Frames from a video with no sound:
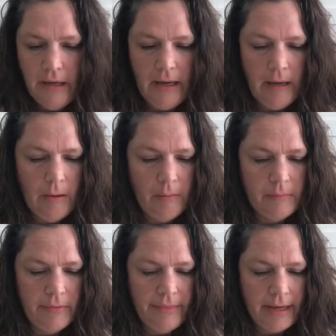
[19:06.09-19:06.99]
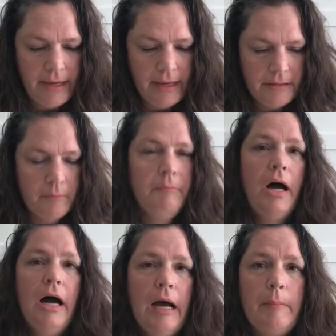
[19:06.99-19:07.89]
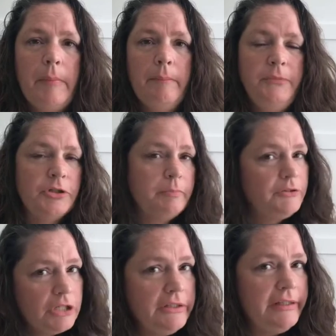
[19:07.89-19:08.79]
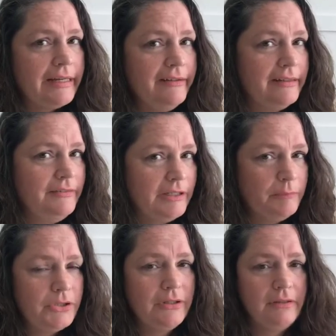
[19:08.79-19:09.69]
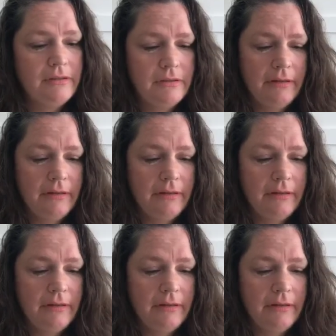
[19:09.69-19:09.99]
That Bob, just by changing his exemptions,